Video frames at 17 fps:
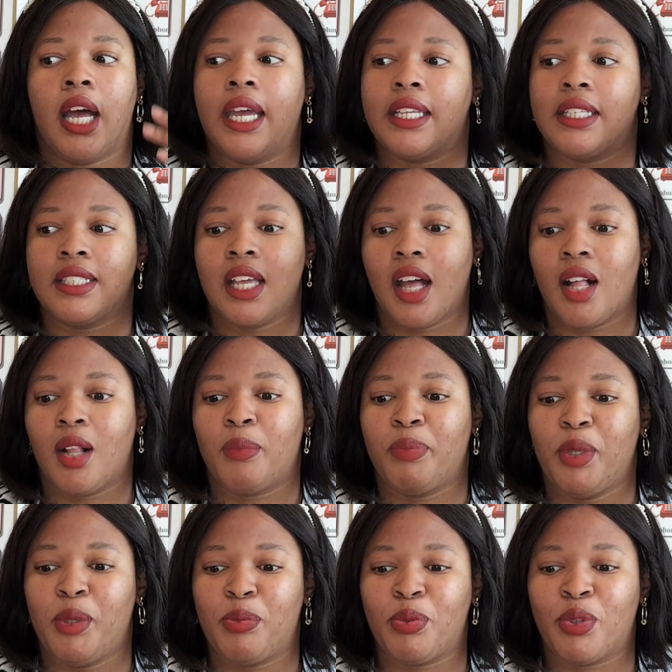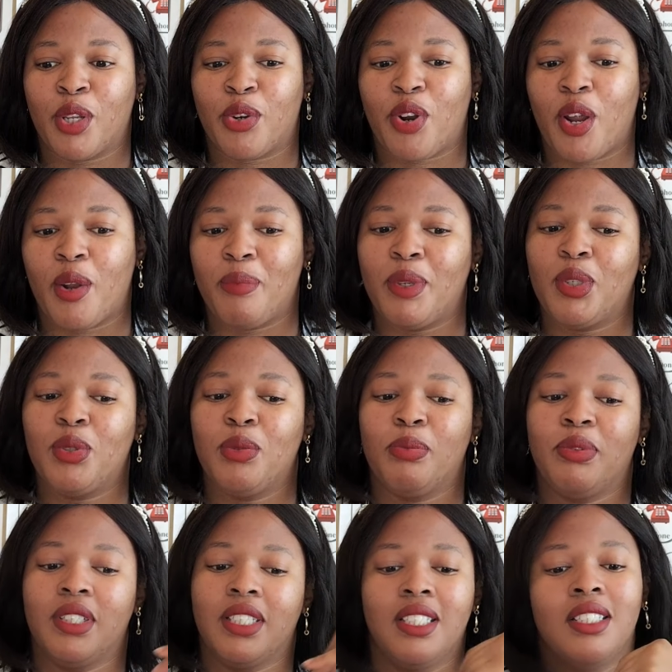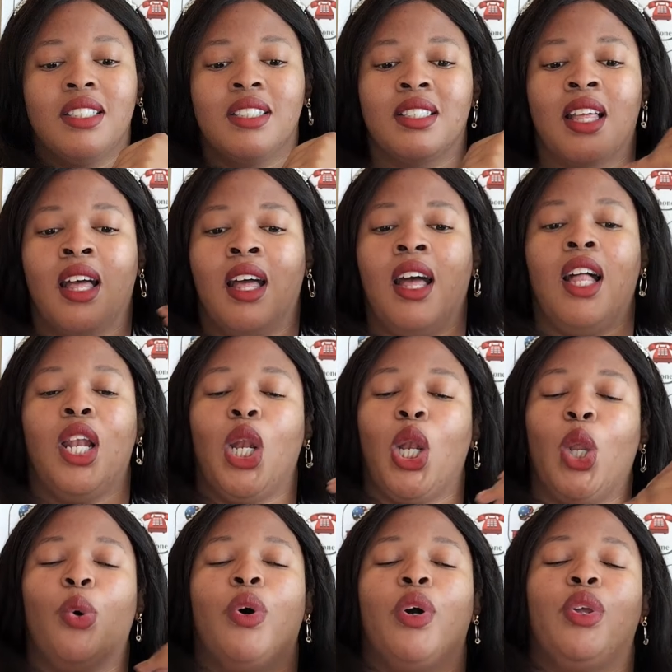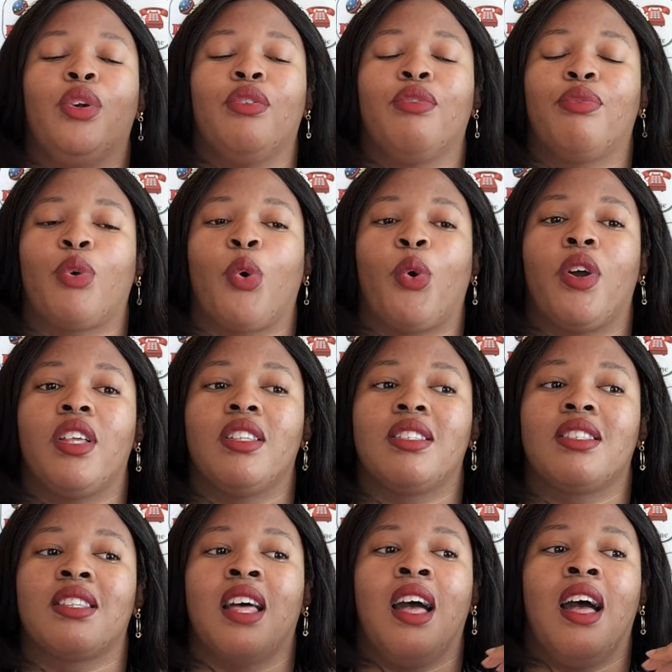I tell people around me to lower your voice.